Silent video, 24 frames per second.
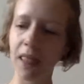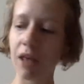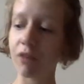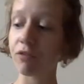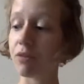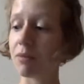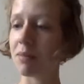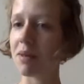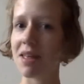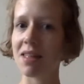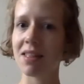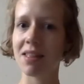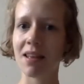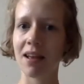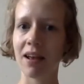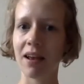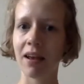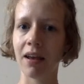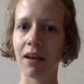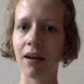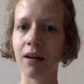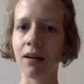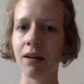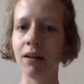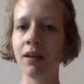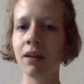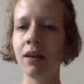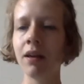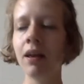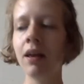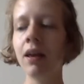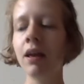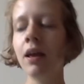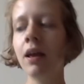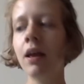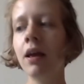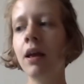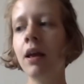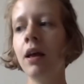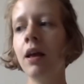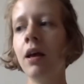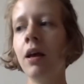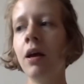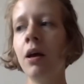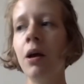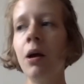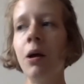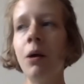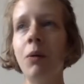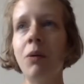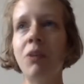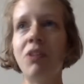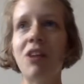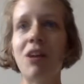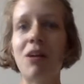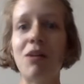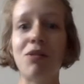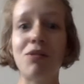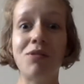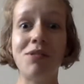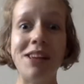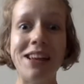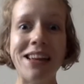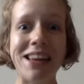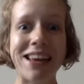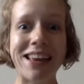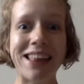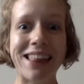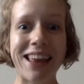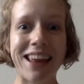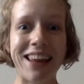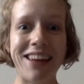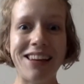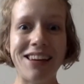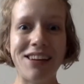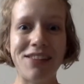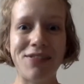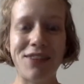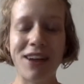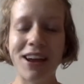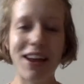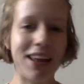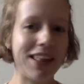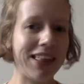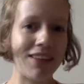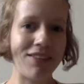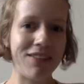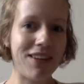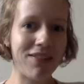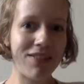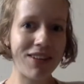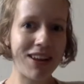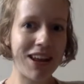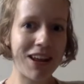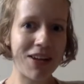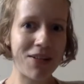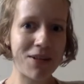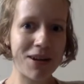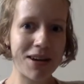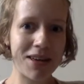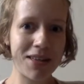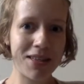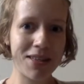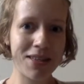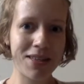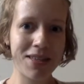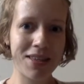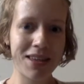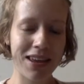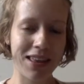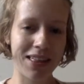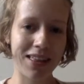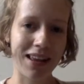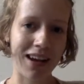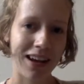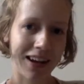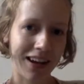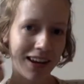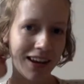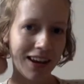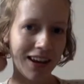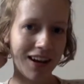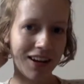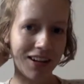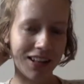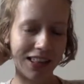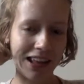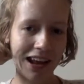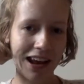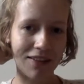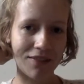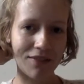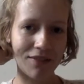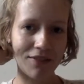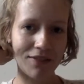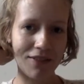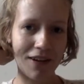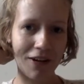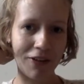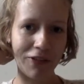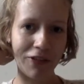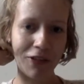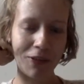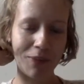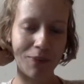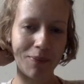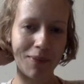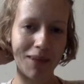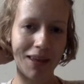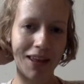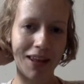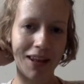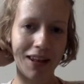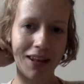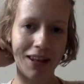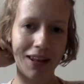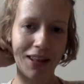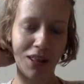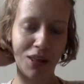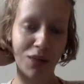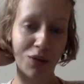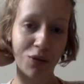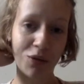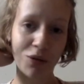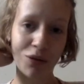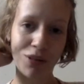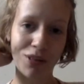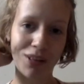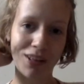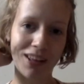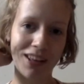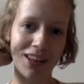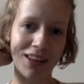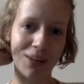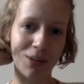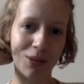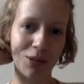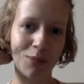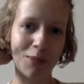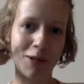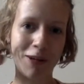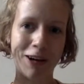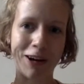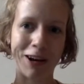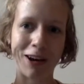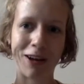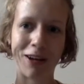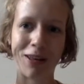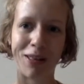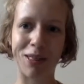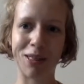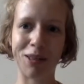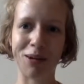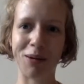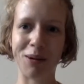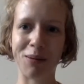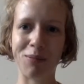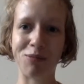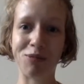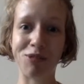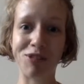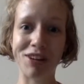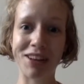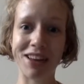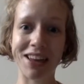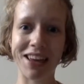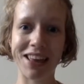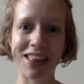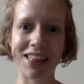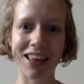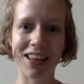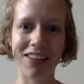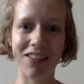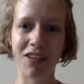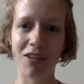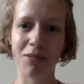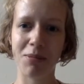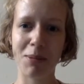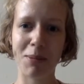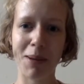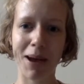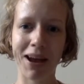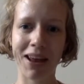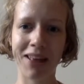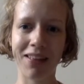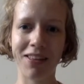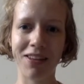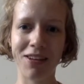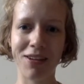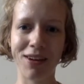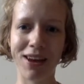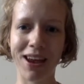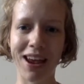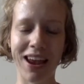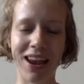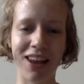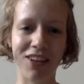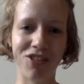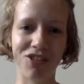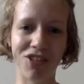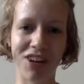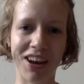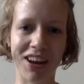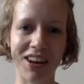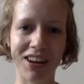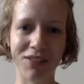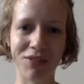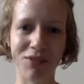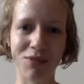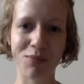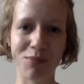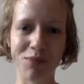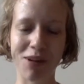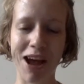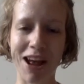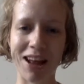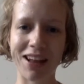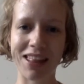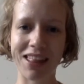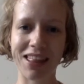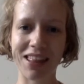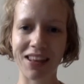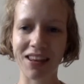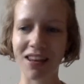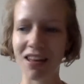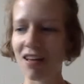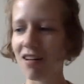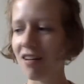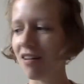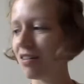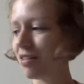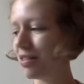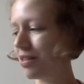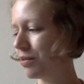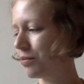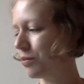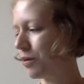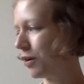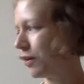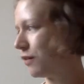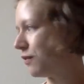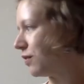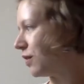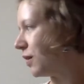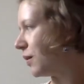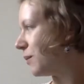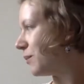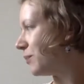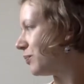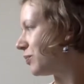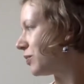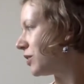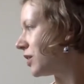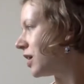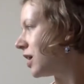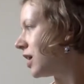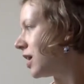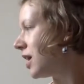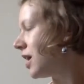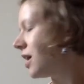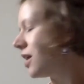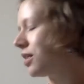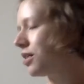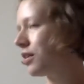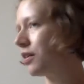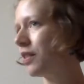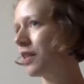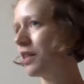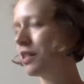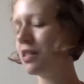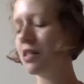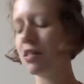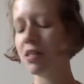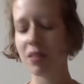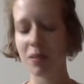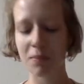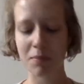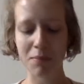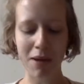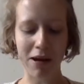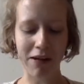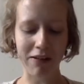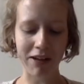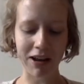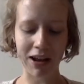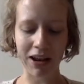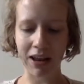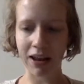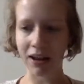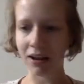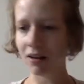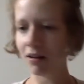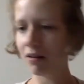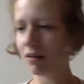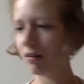from Isaga, which I was really excited to find because I've never knit with Isaga yarns. I haven't found them in stores in North America, so I'm really excited to be back in the UK and trying different brands, and hers is one of them. So this is the Marilyn.